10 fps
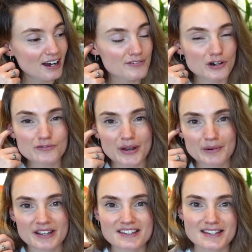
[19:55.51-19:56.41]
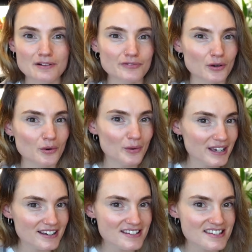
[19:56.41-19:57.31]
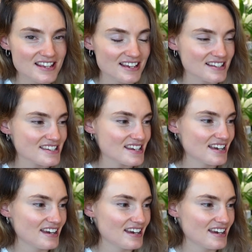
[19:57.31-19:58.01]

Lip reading: I've got various silver Hoyas, and